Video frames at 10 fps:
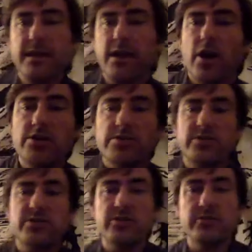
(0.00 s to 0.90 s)
on
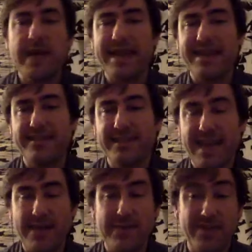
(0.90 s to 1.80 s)
YouTube and the
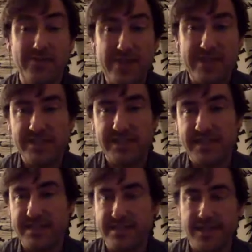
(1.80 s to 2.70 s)
time that it reaches
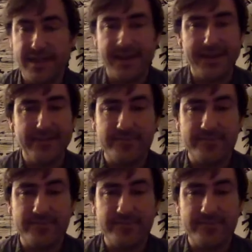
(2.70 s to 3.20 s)
us. Yeah,